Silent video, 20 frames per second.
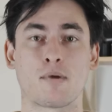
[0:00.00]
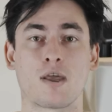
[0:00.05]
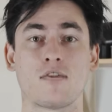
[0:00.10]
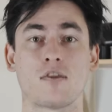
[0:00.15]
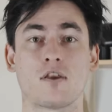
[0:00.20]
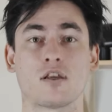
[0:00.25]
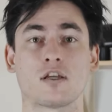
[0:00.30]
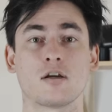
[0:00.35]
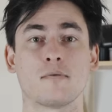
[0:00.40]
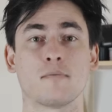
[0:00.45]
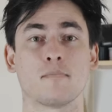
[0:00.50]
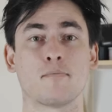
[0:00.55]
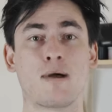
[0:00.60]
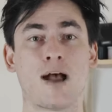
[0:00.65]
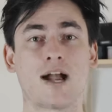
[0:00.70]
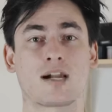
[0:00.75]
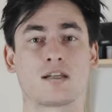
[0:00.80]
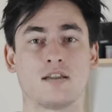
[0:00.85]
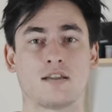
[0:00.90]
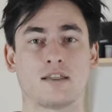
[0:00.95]
and then come
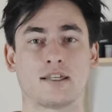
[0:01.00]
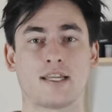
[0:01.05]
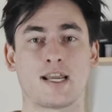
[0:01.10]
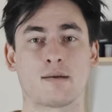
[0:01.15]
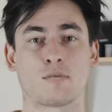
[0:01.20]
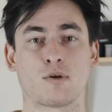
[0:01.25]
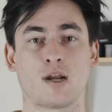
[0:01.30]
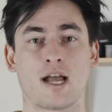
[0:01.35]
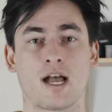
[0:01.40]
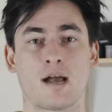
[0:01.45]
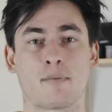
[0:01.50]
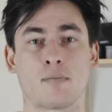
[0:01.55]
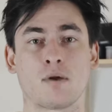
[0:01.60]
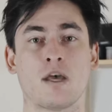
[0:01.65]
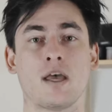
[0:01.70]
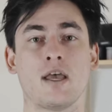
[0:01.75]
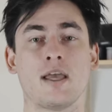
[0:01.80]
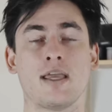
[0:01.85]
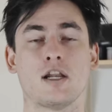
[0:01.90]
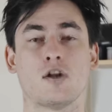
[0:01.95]
back to the camera app,
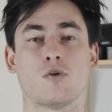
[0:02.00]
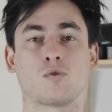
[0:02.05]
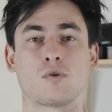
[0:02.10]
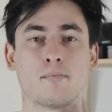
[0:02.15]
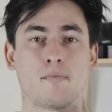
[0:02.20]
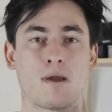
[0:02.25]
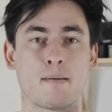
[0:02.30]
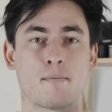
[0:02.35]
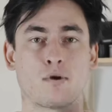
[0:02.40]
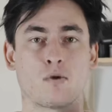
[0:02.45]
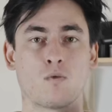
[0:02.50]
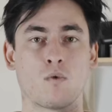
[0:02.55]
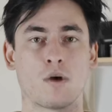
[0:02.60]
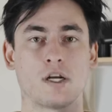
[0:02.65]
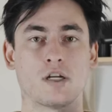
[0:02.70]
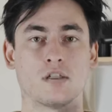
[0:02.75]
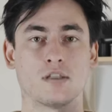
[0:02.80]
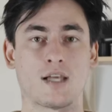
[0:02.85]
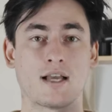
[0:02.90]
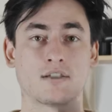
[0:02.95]
it'll remember
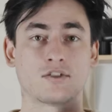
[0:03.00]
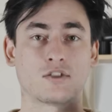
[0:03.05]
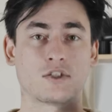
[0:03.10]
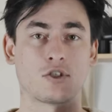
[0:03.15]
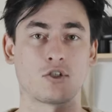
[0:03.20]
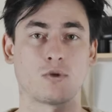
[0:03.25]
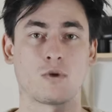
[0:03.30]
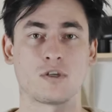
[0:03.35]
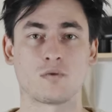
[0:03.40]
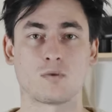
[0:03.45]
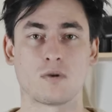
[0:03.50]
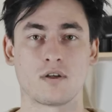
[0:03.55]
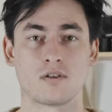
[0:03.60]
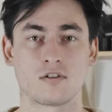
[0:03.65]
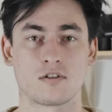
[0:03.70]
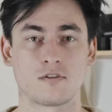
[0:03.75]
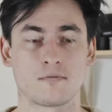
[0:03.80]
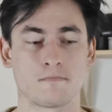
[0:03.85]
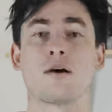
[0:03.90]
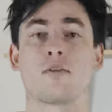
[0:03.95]
what your last choice
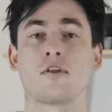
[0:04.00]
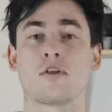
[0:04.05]
was.